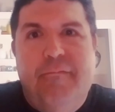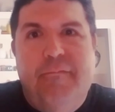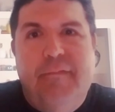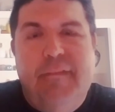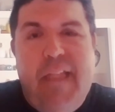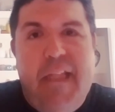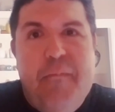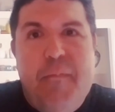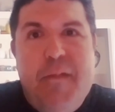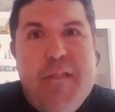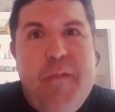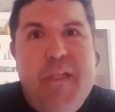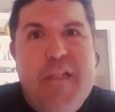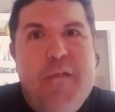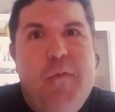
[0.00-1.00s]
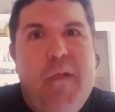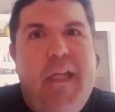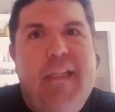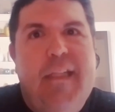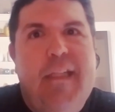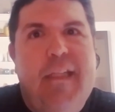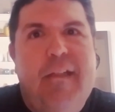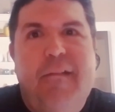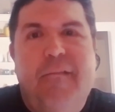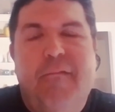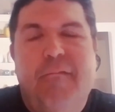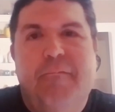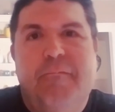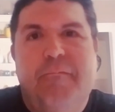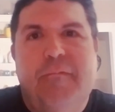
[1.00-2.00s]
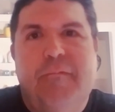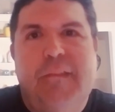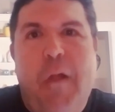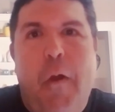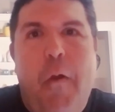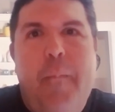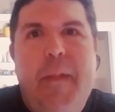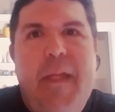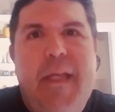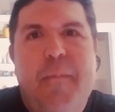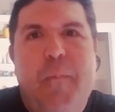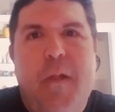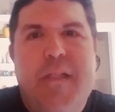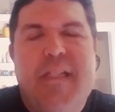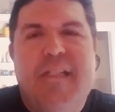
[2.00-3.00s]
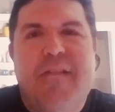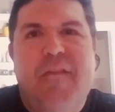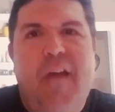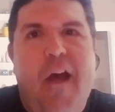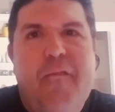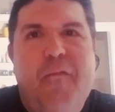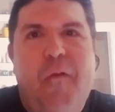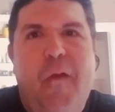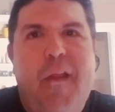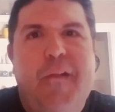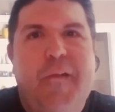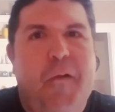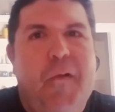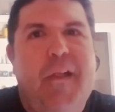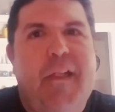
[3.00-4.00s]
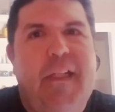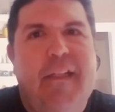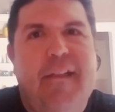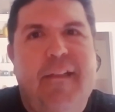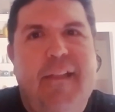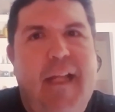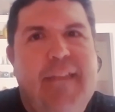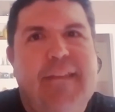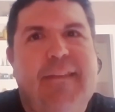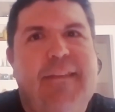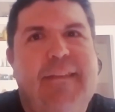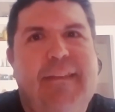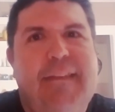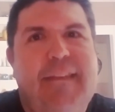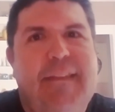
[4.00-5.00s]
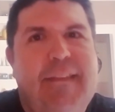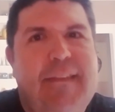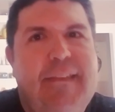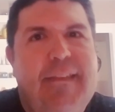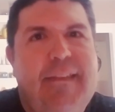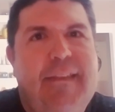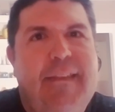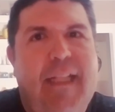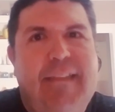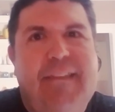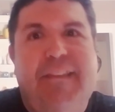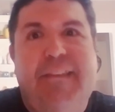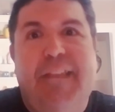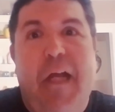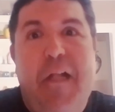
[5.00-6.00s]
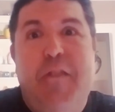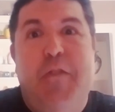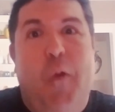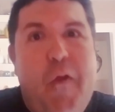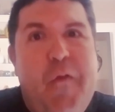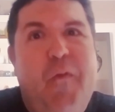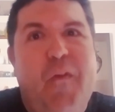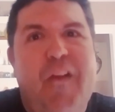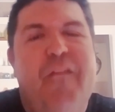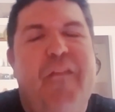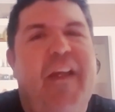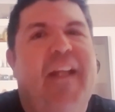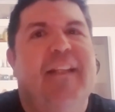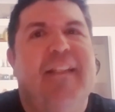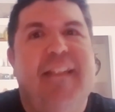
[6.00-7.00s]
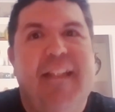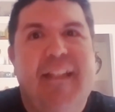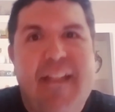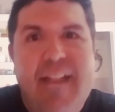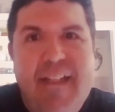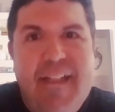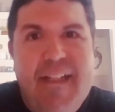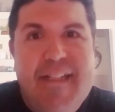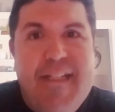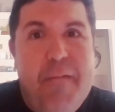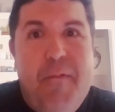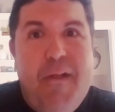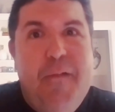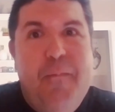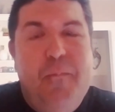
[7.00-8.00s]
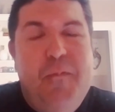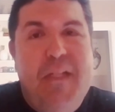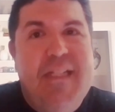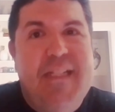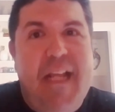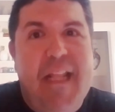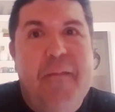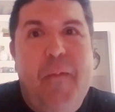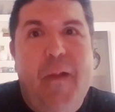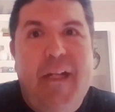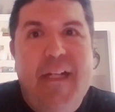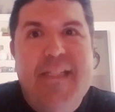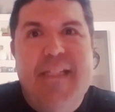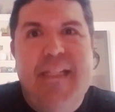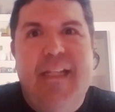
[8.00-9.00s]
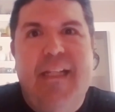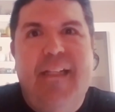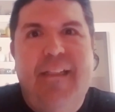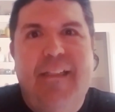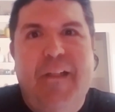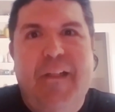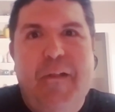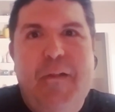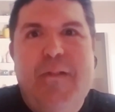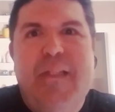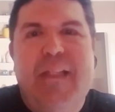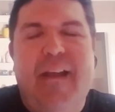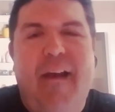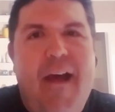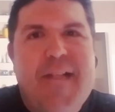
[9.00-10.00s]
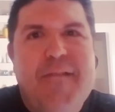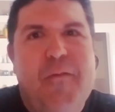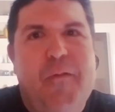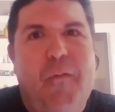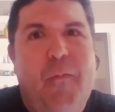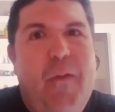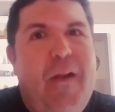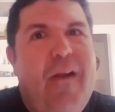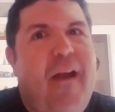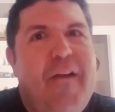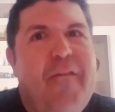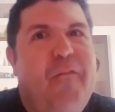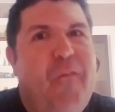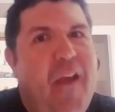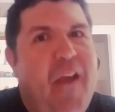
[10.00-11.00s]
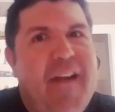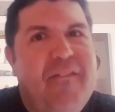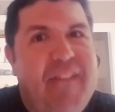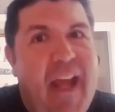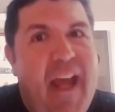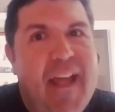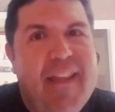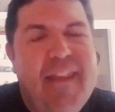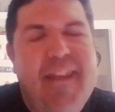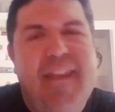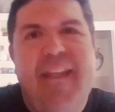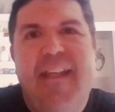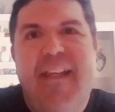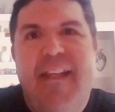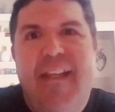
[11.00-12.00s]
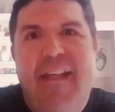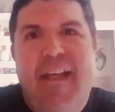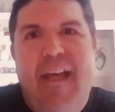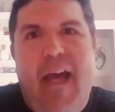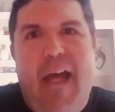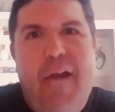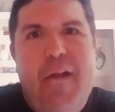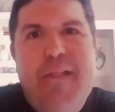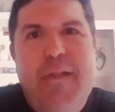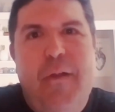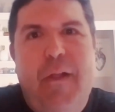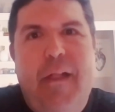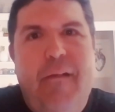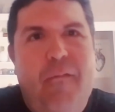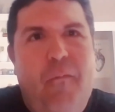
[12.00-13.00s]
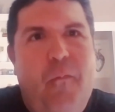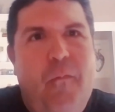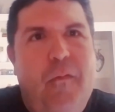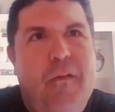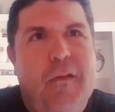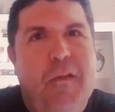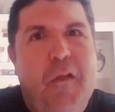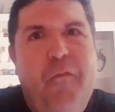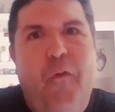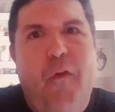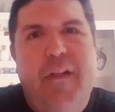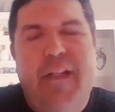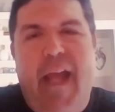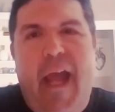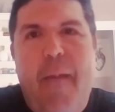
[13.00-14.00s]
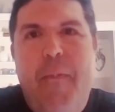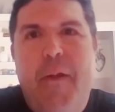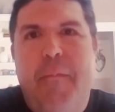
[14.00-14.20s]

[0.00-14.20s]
Death just means we get to go and be in the presence of God for all eternity. That's a joyful event. It's something to celebrate. It's the good news of the gospel. We're not afraid of death. I don't necessarily look for it to happen.